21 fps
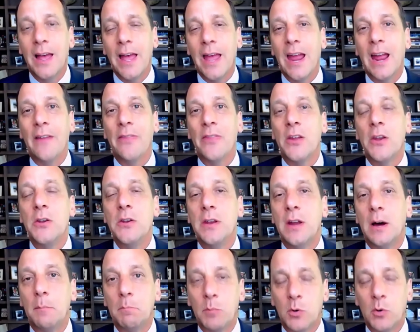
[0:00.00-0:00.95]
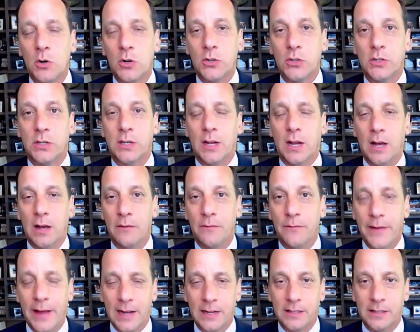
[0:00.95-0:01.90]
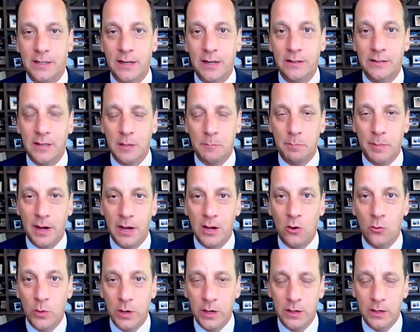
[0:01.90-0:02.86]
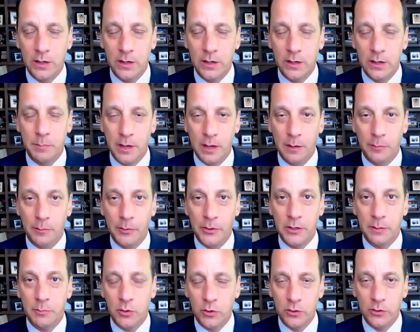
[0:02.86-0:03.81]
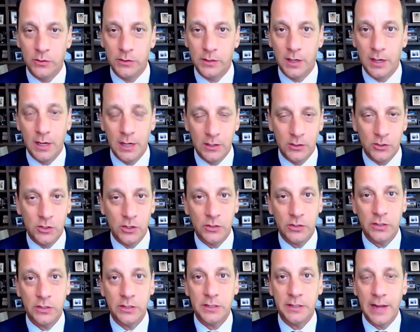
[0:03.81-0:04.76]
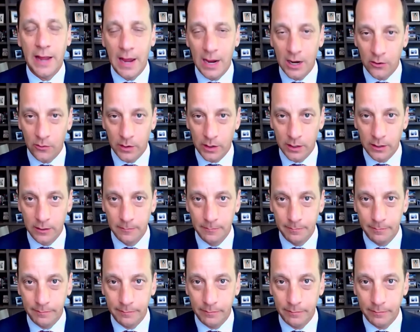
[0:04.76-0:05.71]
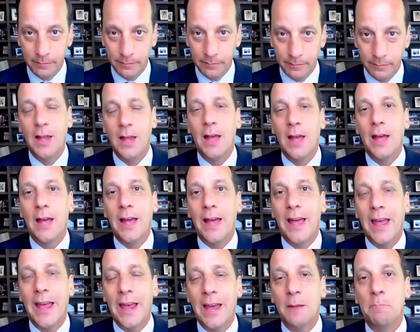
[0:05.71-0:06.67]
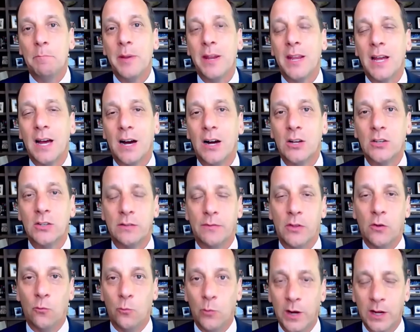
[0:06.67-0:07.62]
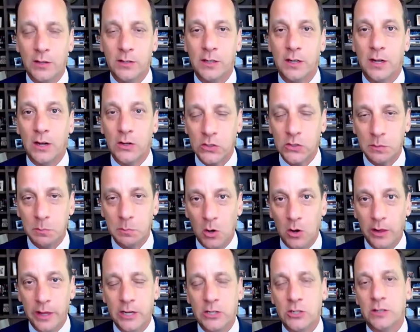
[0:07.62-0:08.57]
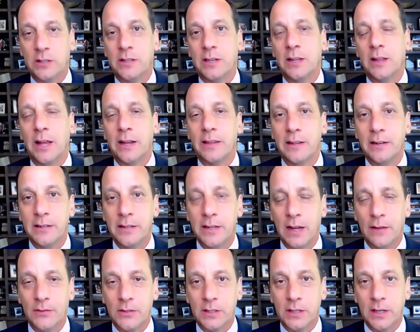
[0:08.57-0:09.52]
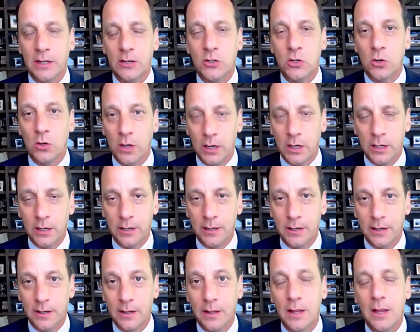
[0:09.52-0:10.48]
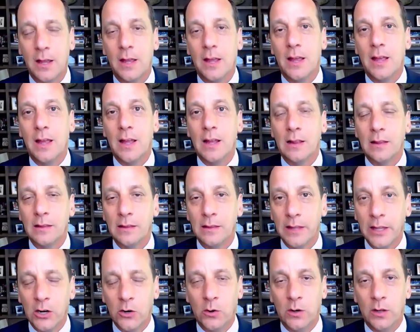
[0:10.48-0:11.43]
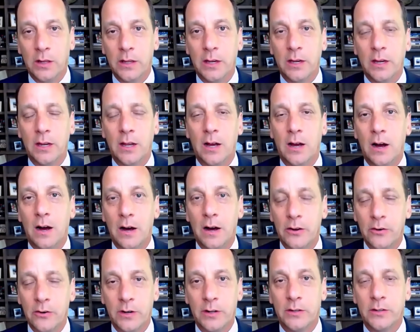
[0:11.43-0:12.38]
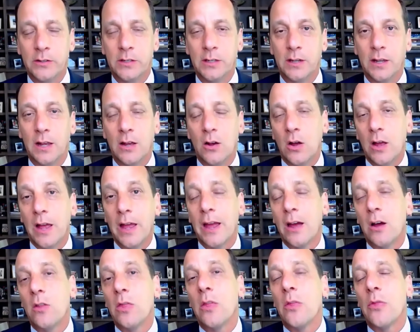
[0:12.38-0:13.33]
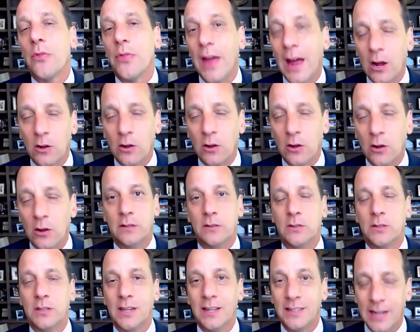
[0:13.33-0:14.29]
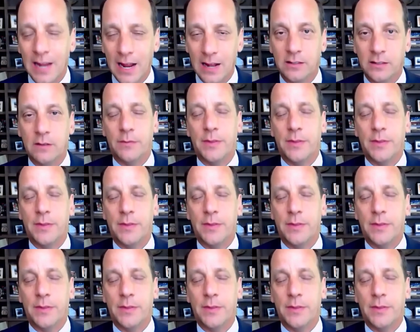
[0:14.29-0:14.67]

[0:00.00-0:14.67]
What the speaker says: And the numbers of vaccines that BioE is going to be able to produce is just staggering. And because of the risk a small agency like the DFC took, literally hundreds, thousands, tens of